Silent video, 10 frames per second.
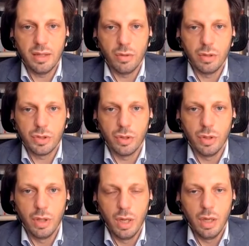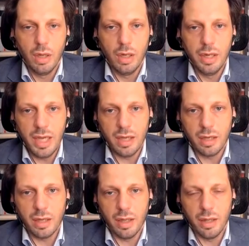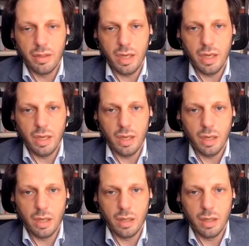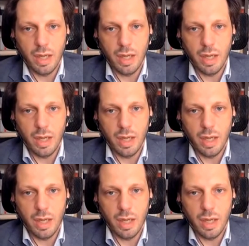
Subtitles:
and also link the